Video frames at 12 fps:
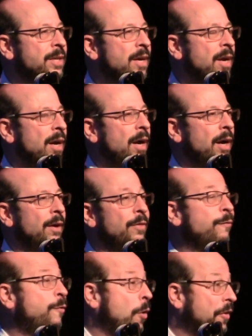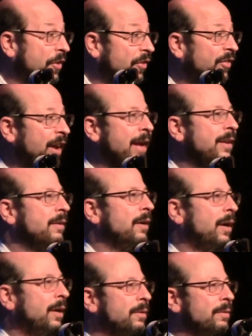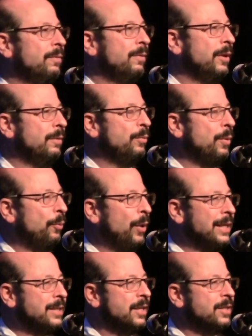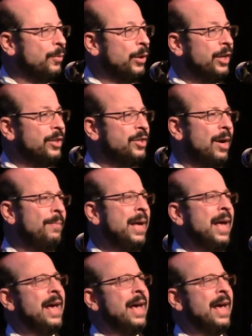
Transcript: Uh, the Fourth Estate, uh, the, the press does a pretty good job.